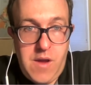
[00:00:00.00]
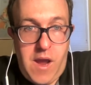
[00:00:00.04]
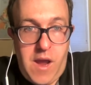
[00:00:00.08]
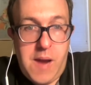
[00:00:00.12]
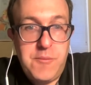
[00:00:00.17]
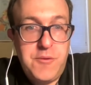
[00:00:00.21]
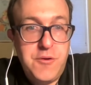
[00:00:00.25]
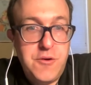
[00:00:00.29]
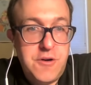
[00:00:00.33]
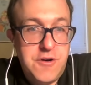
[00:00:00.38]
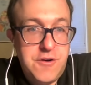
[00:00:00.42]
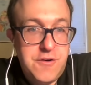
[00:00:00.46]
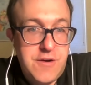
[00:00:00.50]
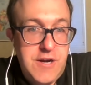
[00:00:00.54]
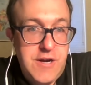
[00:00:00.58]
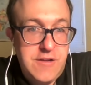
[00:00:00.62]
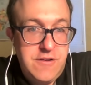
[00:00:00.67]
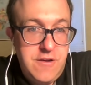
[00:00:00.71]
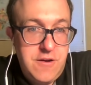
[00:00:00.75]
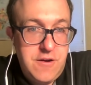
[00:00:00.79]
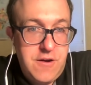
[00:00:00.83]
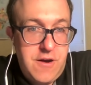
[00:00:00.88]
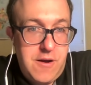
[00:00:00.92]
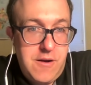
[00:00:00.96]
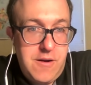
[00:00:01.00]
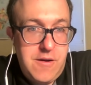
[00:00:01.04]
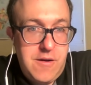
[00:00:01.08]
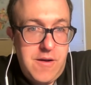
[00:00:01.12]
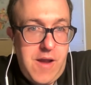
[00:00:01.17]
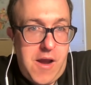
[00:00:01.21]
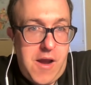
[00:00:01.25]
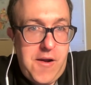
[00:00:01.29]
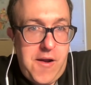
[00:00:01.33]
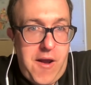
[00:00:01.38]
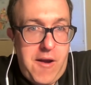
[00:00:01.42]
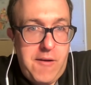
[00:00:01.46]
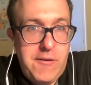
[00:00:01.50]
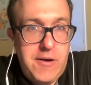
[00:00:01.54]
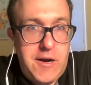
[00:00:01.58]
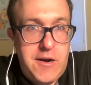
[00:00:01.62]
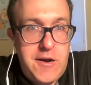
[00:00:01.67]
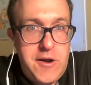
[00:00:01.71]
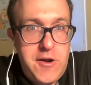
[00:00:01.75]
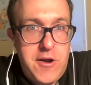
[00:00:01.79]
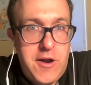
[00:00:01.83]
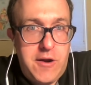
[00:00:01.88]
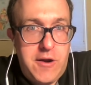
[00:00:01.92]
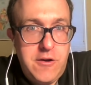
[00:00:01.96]
I'm doing great, Diego.
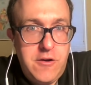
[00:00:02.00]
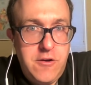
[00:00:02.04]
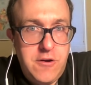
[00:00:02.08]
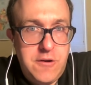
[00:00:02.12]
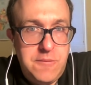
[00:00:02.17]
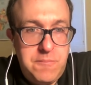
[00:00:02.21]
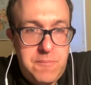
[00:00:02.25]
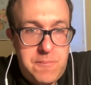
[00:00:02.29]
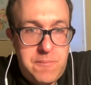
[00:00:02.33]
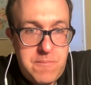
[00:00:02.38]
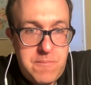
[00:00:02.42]
How you doing?